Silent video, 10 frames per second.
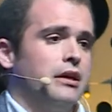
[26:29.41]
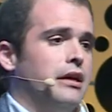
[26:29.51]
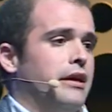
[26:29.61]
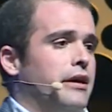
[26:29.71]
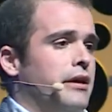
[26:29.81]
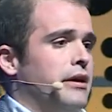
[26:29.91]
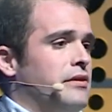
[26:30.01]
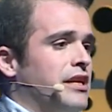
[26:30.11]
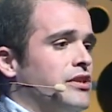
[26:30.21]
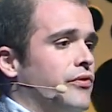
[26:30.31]
uh,
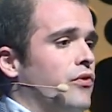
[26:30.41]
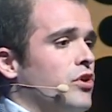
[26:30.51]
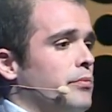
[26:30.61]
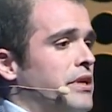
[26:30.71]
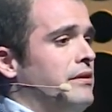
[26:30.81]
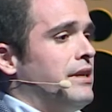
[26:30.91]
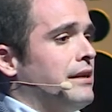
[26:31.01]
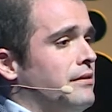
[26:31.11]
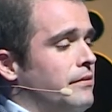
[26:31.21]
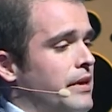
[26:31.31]
transforming
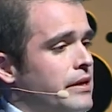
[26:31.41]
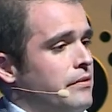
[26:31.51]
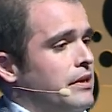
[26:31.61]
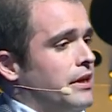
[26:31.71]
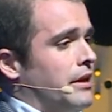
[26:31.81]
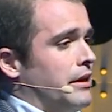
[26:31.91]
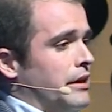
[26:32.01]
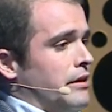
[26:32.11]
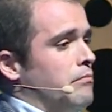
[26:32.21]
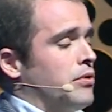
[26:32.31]
that data
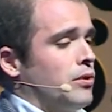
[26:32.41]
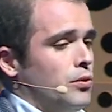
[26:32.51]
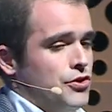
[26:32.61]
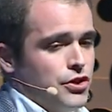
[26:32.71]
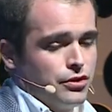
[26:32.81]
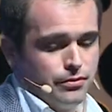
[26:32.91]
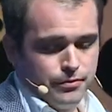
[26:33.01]
in production.